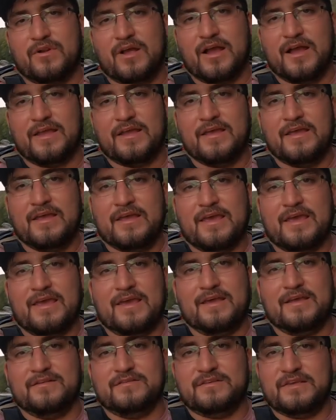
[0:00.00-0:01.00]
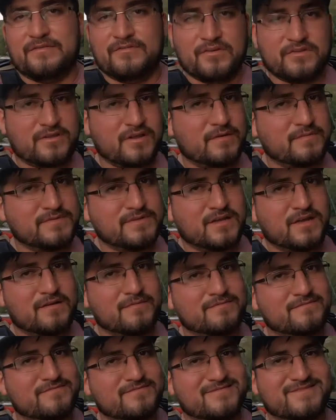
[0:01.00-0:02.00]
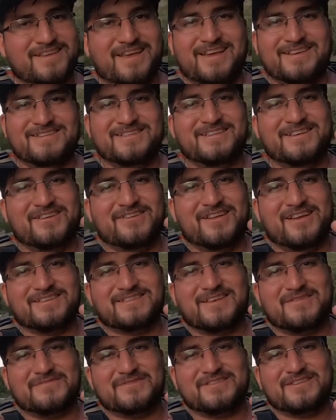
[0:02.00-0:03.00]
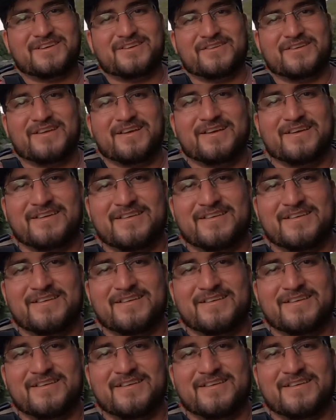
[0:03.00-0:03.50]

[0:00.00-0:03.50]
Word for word: right. And give it a thumbs up. Hey, see y'all next episode.